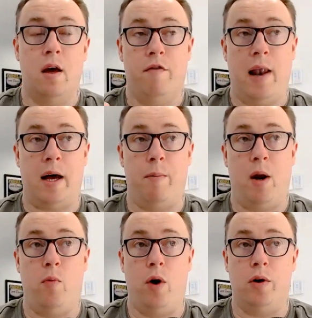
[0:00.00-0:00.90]
for lack of
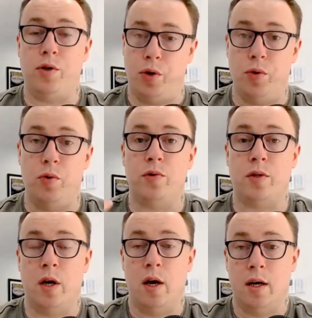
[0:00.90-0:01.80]
better words,
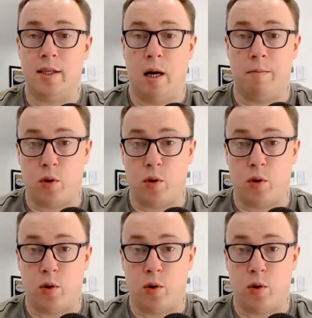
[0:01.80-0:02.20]
use some